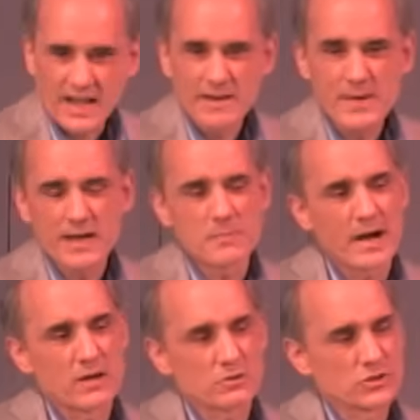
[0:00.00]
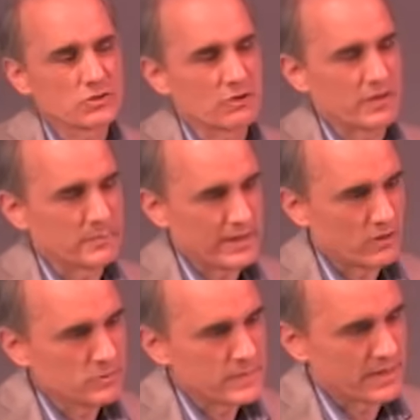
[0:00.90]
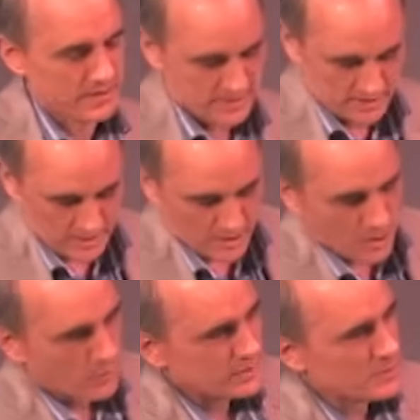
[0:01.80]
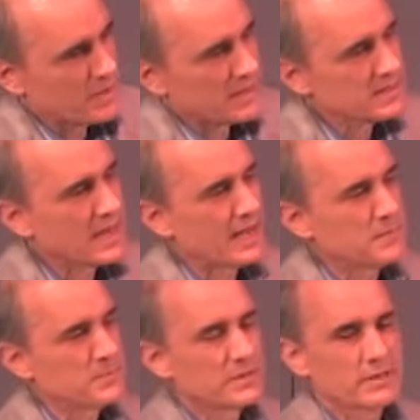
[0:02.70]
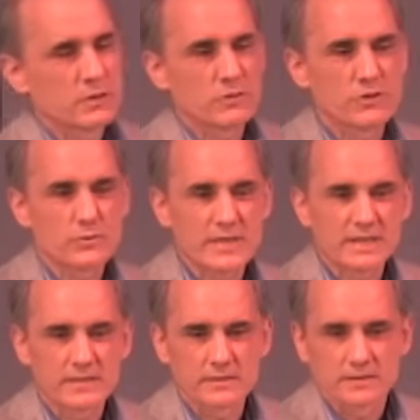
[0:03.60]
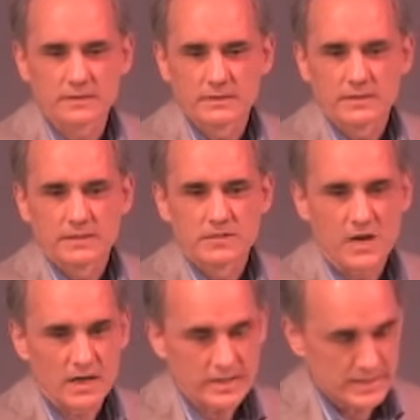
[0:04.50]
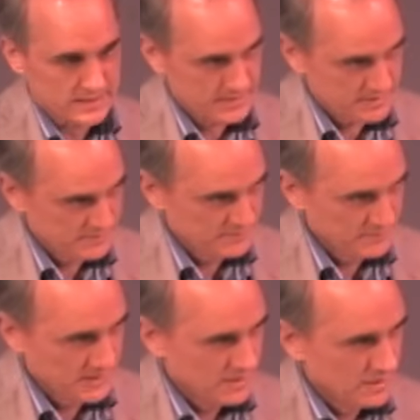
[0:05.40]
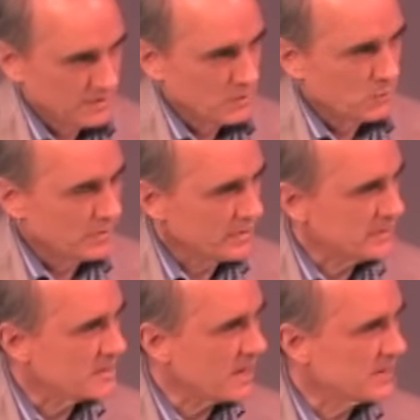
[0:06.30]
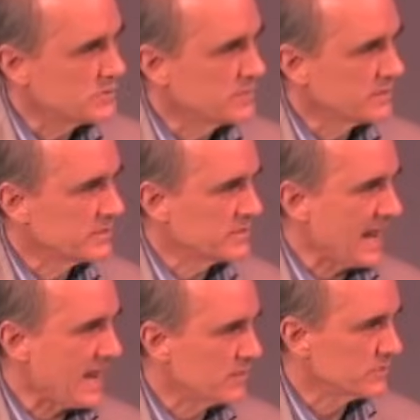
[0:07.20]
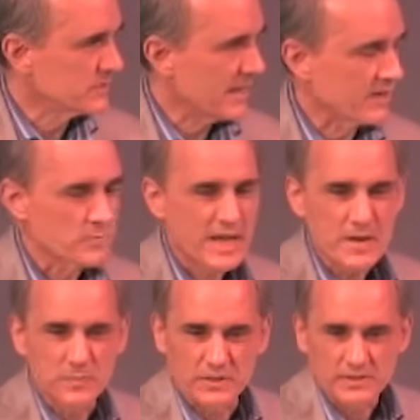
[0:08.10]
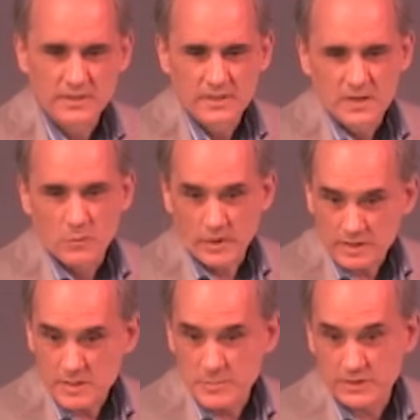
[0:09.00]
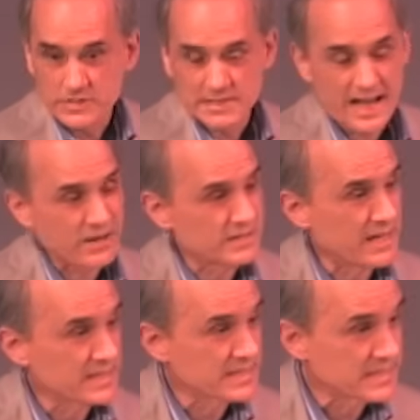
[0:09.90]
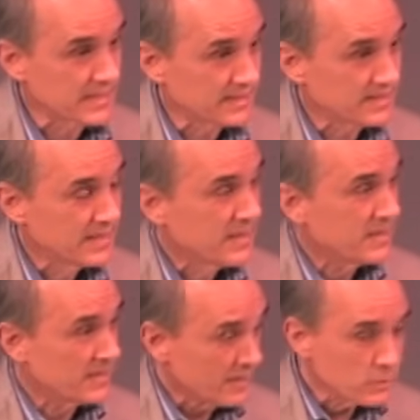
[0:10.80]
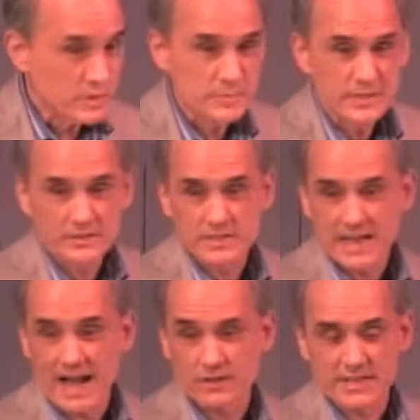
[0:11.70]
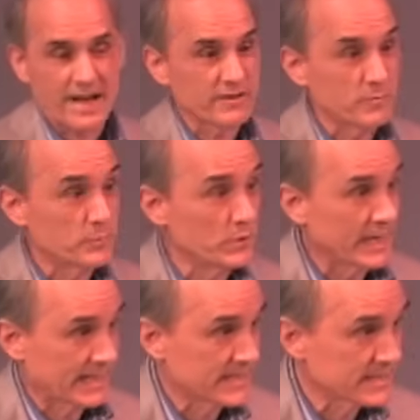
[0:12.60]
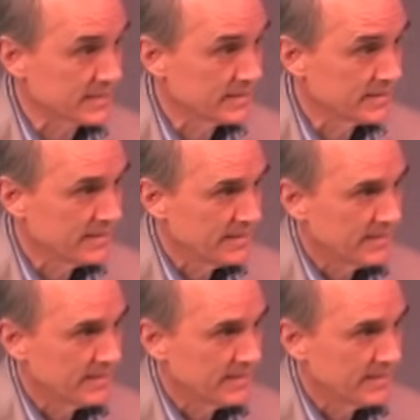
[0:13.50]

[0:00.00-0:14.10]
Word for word: I made up my own story, my own myth. Once upon a time, there were three little donkeys. One of the donkeys built his house out of paper. One of them built his house out of sticks. The other one built his house out of bricks.